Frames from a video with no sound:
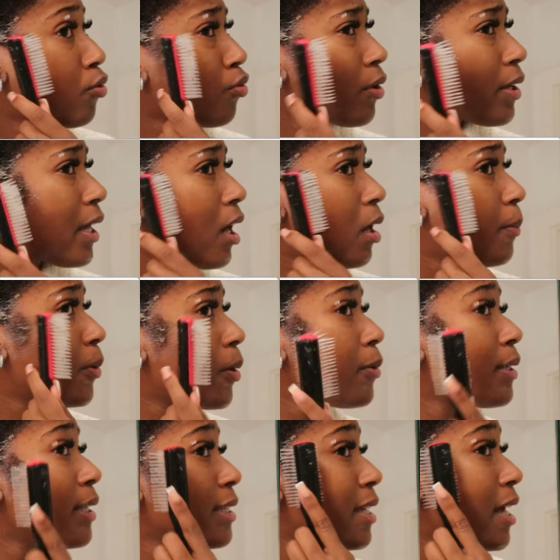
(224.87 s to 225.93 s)
Royal
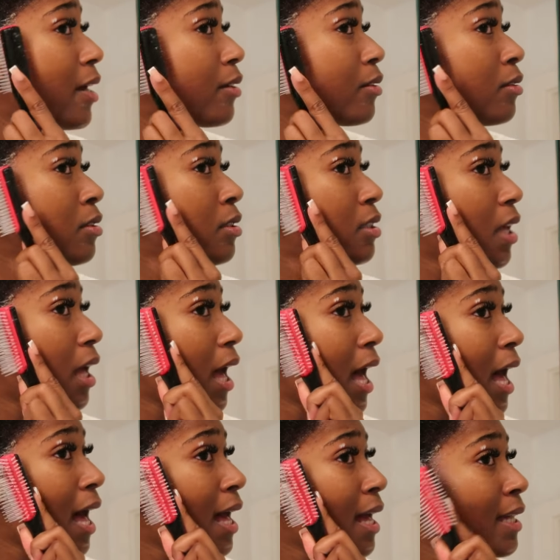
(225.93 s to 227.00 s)
Ponytails,
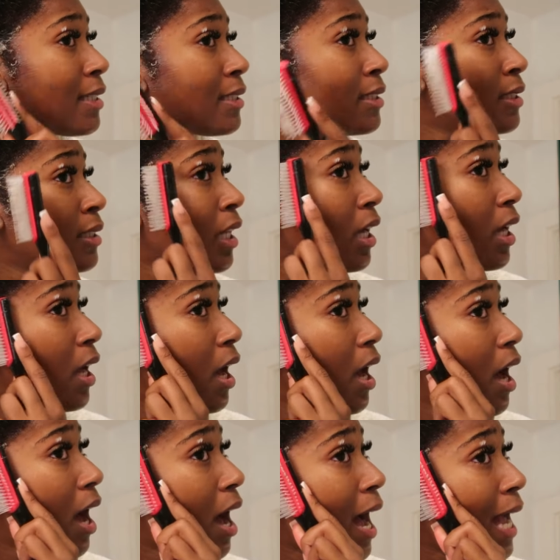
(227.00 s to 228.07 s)
and
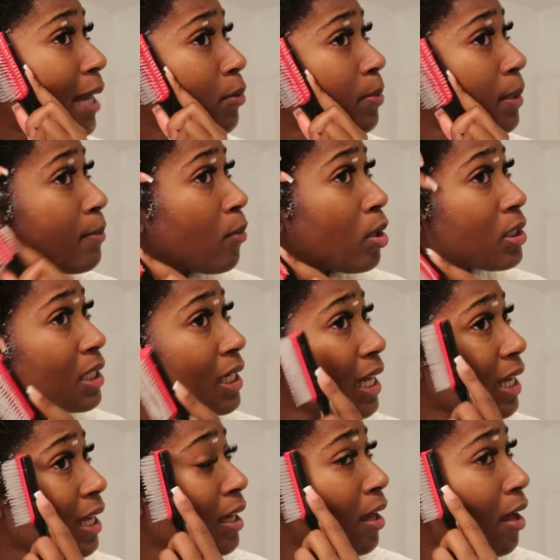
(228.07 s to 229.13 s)
I will be
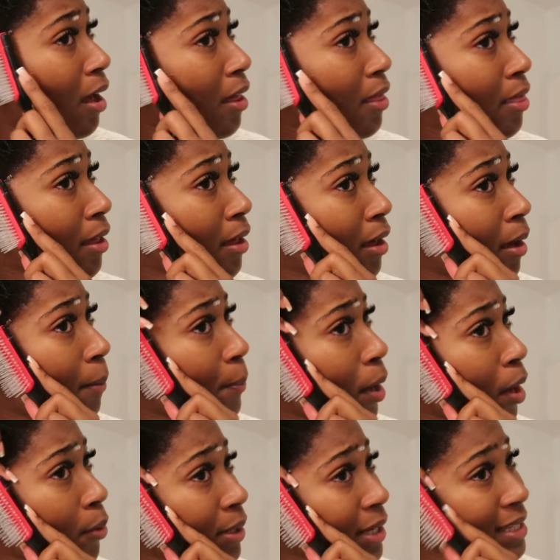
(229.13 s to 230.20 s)
modeling the
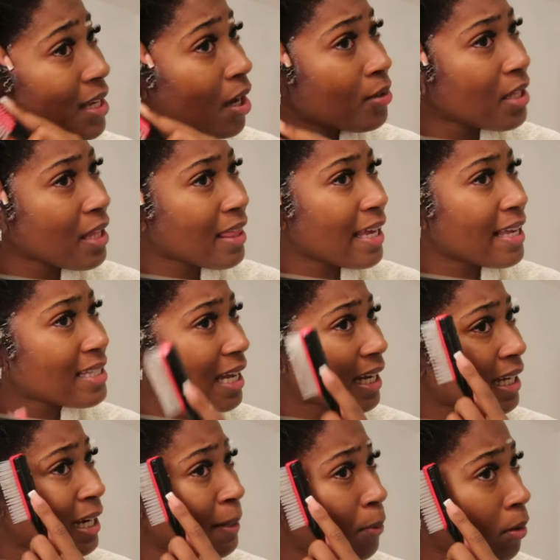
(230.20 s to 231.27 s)
ponytails. I think it's
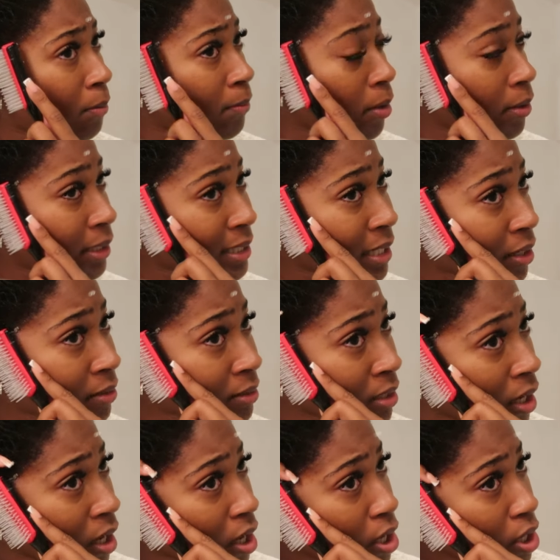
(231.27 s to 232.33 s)
like clip-on
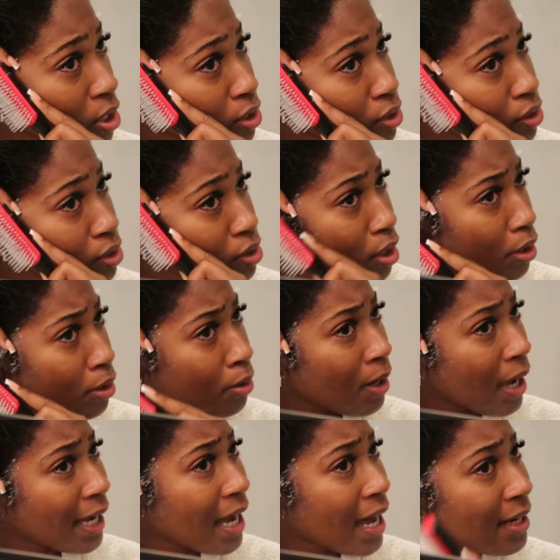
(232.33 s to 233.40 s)
ponytails, so
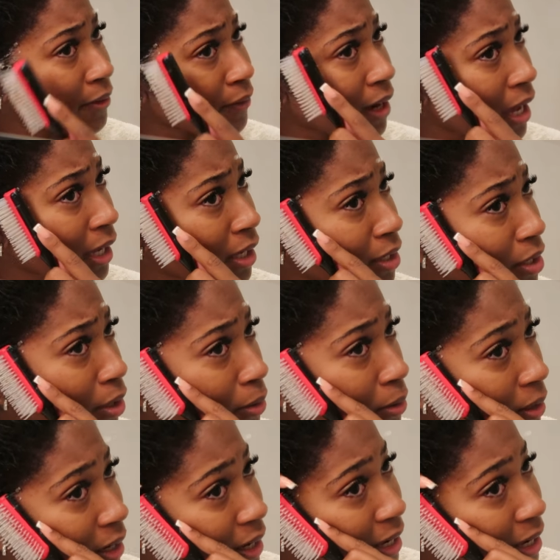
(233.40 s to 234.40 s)
I kind of like, you know,